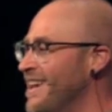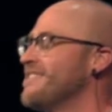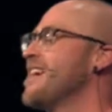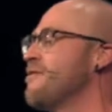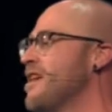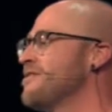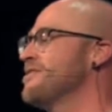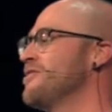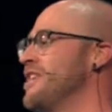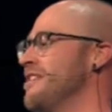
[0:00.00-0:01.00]
It's like when I was
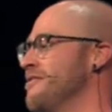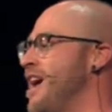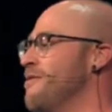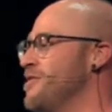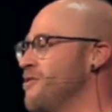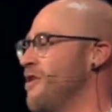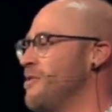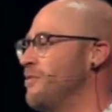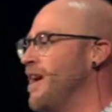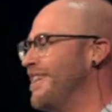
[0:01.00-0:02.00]
a little kid, right? When you were on
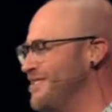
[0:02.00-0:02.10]
the block,